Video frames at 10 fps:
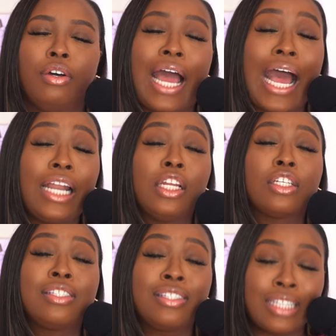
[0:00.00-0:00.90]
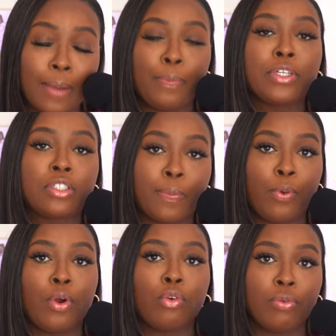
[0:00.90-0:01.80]
I need a separate
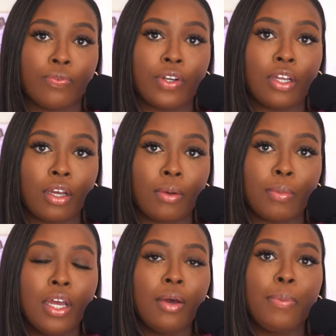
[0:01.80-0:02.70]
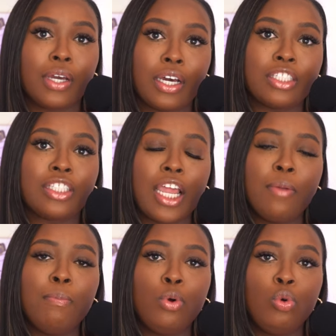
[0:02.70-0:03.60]
support group for them, because
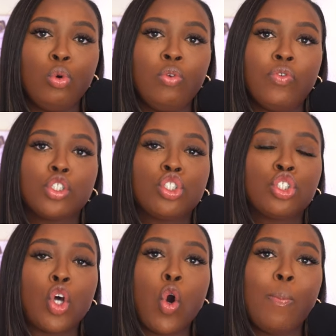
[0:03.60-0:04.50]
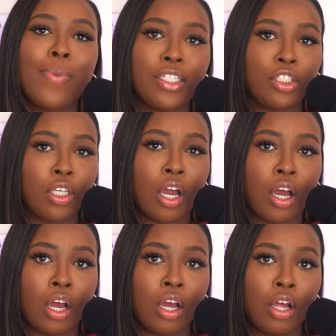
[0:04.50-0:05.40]
they move so much,
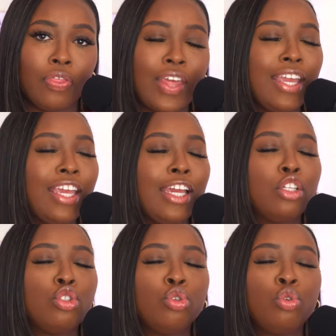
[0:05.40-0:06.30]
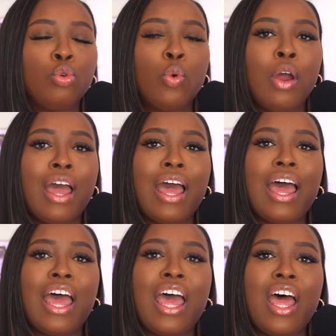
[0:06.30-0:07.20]
y'all. They get into
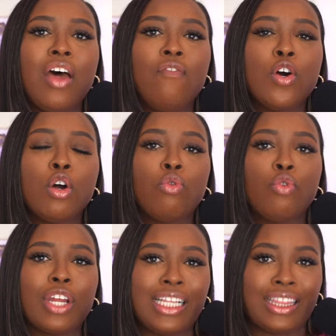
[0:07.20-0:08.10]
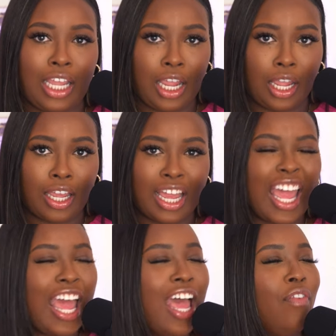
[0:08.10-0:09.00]
everything.
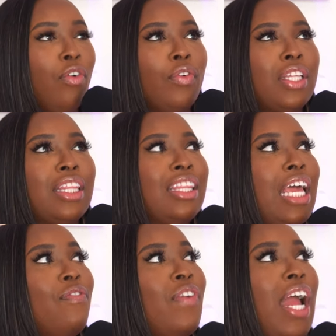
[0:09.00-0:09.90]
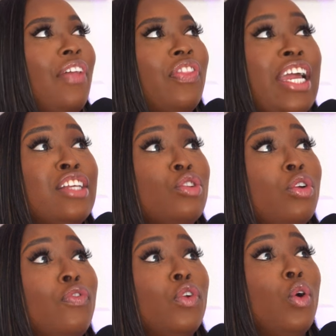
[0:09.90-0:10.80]
They find things
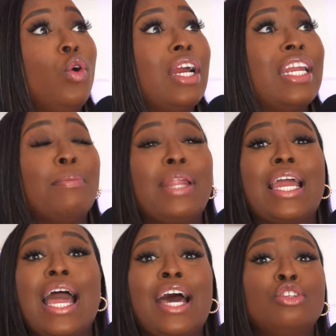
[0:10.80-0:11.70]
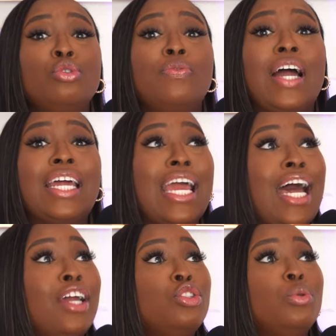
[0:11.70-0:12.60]
on the floor, and I'm like, how did you find that?
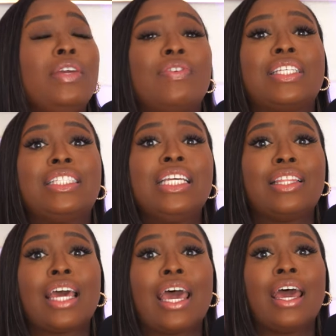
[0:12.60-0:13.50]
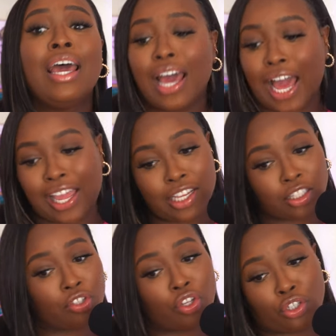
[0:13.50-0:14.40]
How did you even see that? I guess
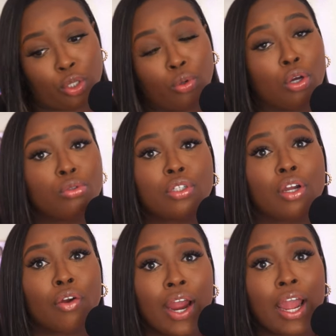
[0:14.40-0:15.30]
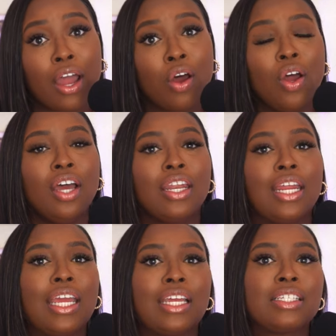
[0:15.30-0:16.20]
because they're so low to the ground
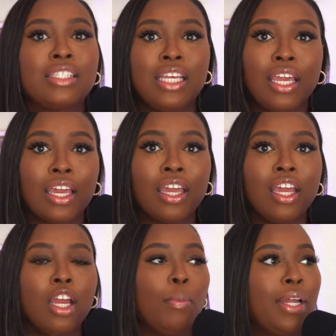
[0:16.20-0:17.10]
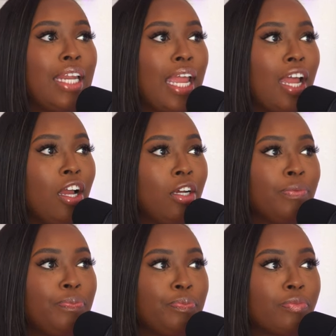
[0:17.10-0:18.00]
that they can see it. But
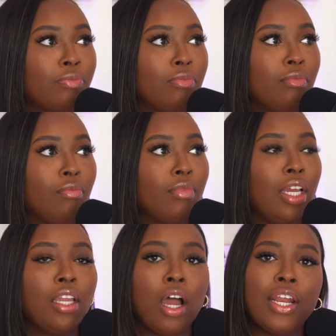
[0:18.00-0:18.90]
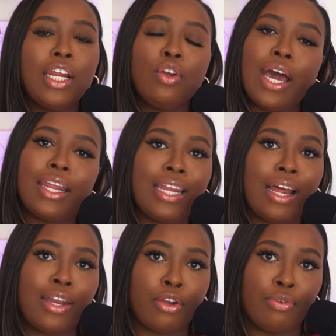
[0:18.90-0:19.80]
now, y'all, they know how to get
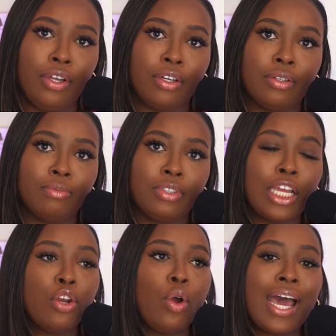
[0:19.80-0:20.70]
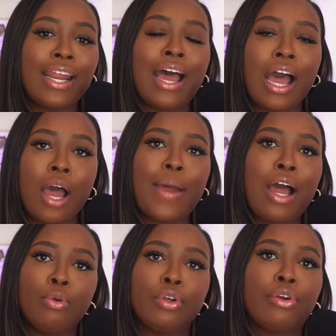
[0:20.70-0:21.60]
out their crib. They know how to hop
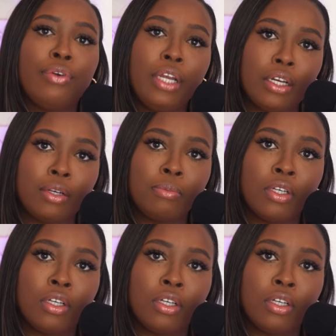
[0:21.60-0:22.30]
out the crib.